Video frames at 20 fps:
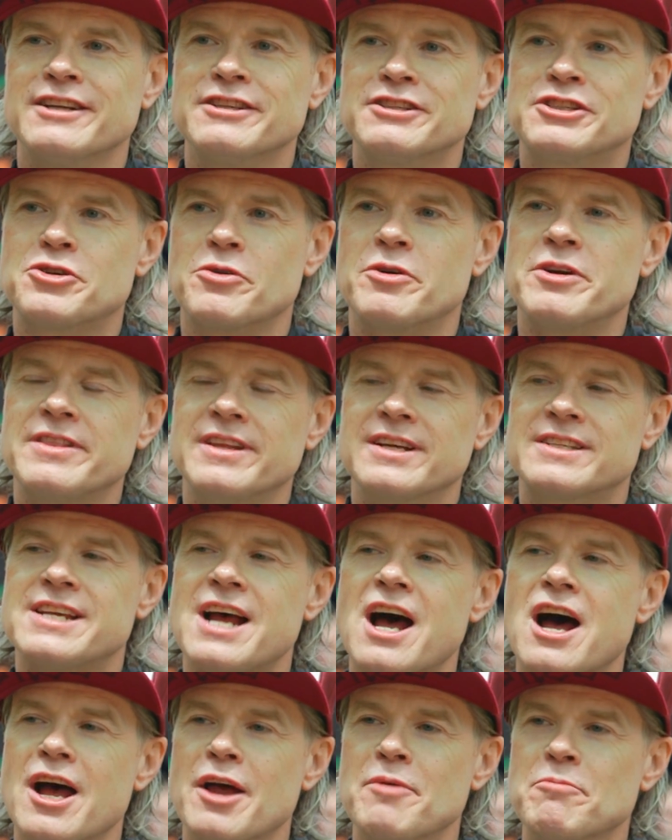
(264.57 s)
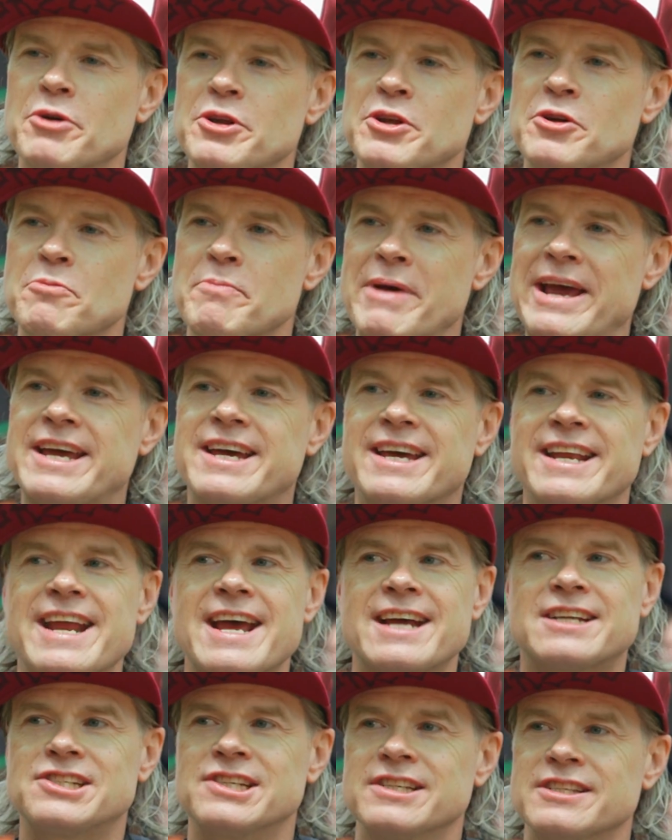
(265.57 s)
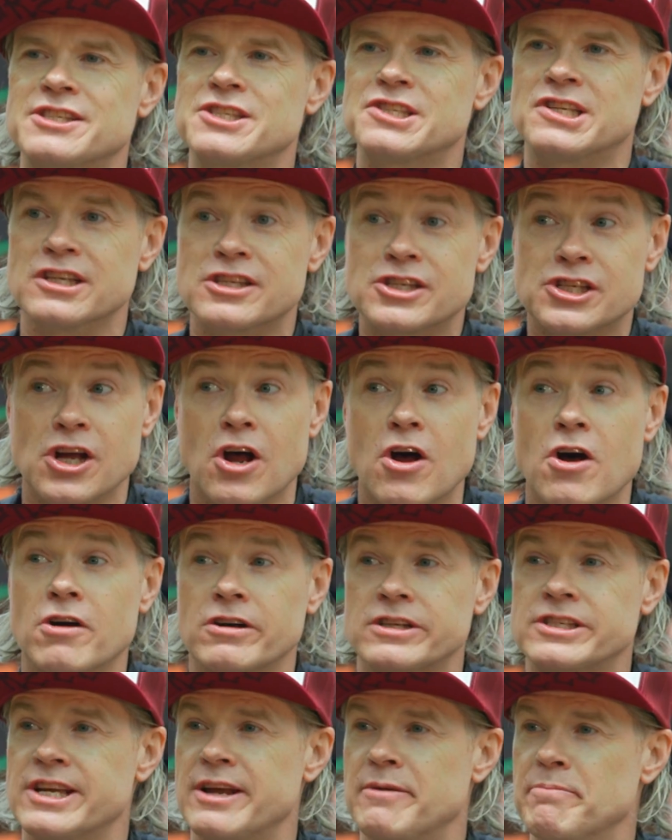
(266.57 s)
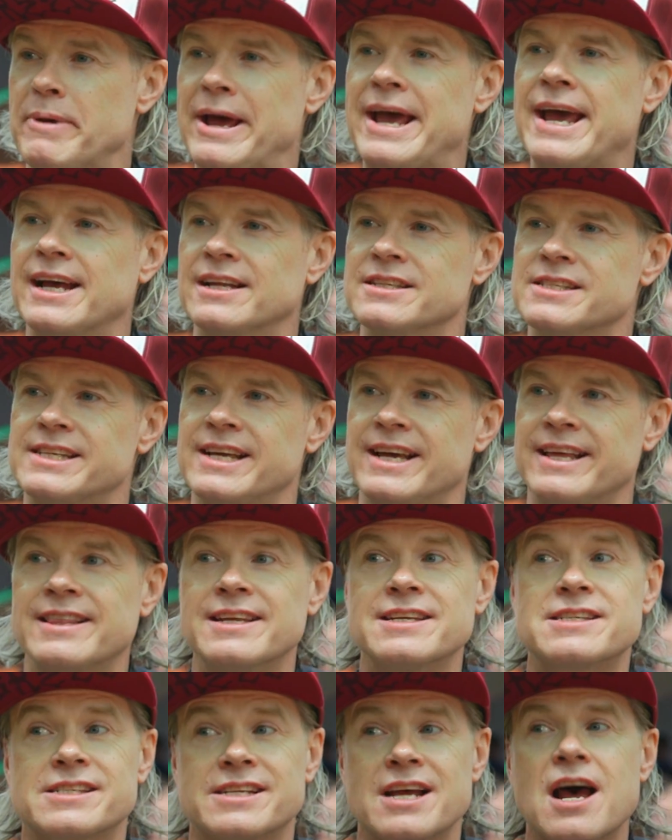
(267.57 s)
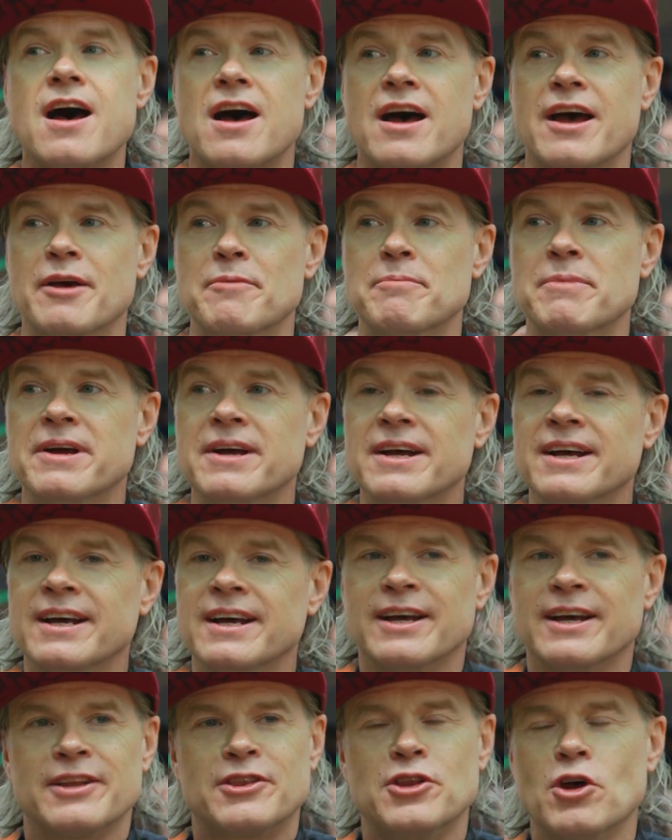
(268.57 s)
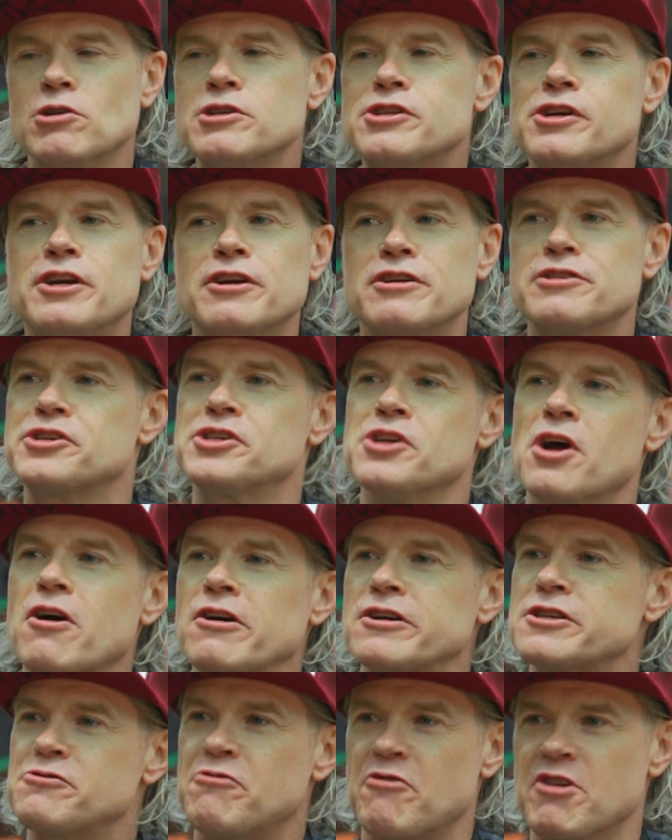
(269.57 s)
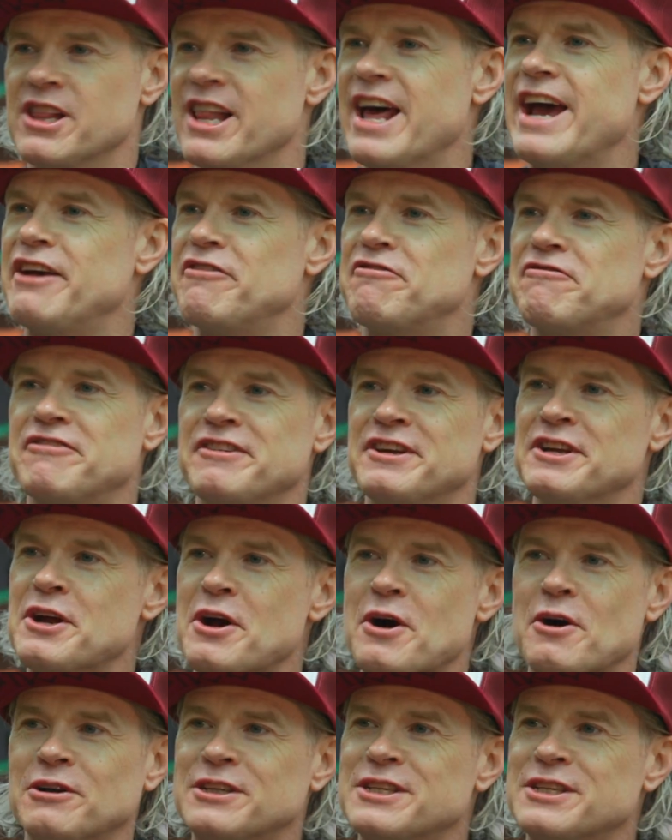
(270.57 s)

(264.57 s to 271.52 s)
during the time, when you make connections to songs and bands in this time, those are your songs for life, you know.